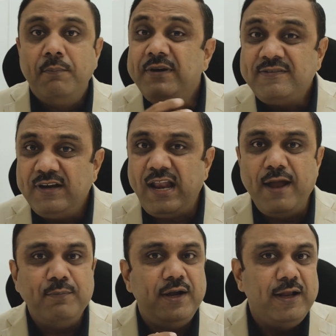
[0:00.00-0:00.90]
but still I
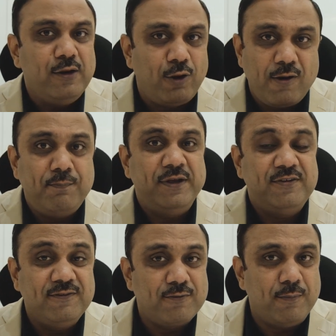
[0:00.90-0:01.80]
am getting a lot of
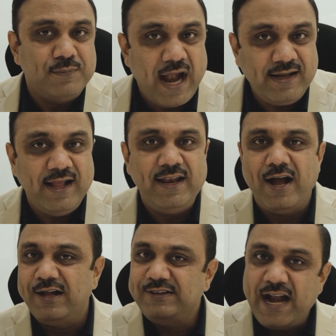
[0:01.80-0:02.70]
patients from that
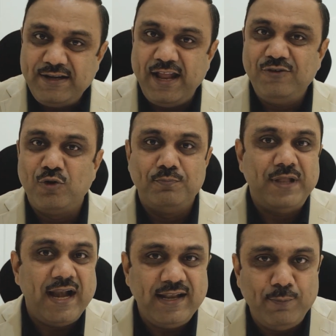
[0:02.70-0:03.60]
area, that age group,
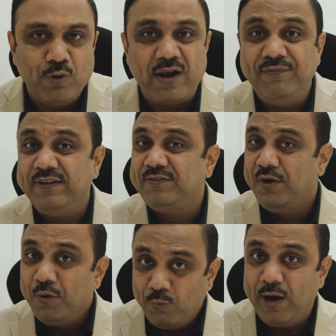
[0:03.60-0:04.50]
that demographics,
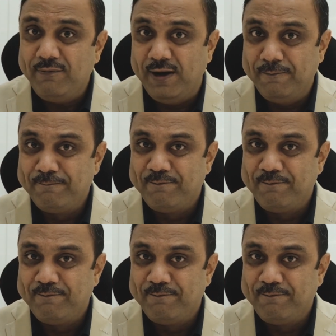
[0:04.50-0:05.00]
whatever.